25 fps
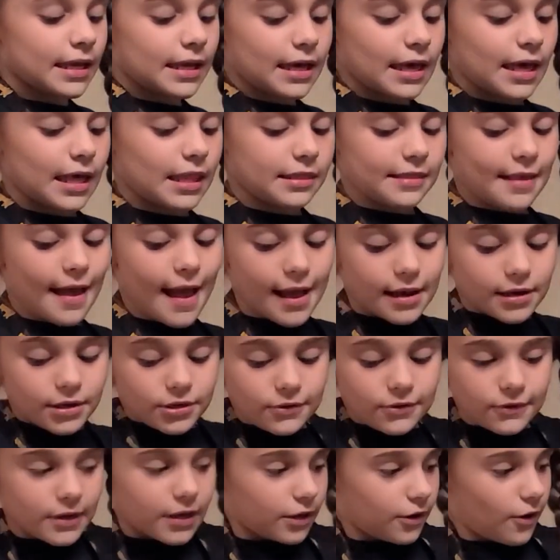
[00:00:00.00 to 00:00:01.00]
And then you
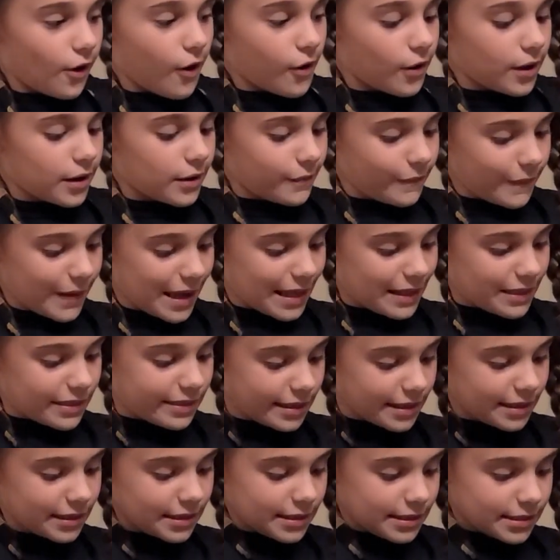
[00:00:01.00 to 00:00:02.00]
can go in with
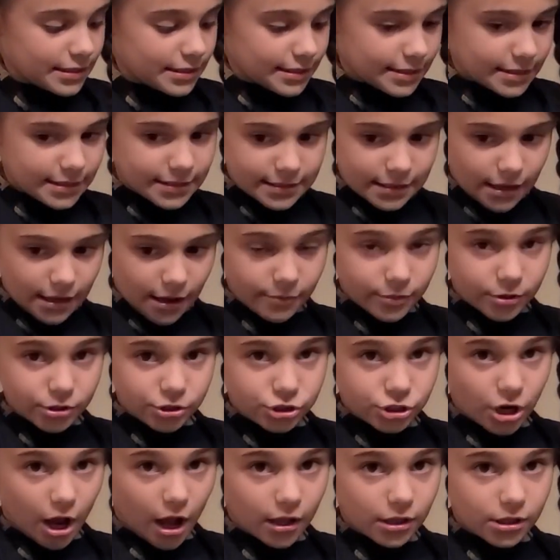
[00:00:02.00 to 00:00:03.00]
some
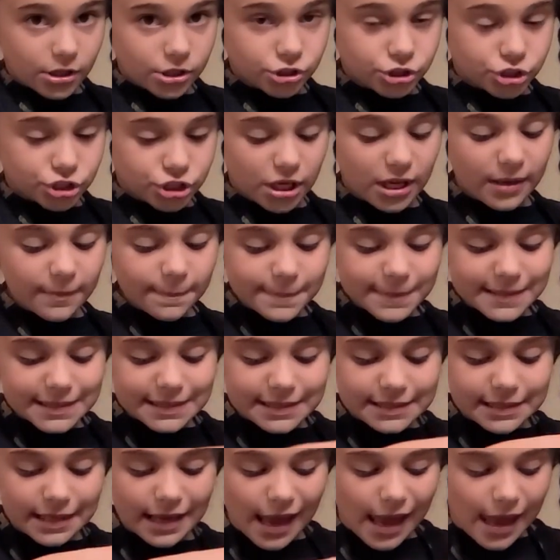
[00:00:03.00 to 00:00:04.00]
chocolate chips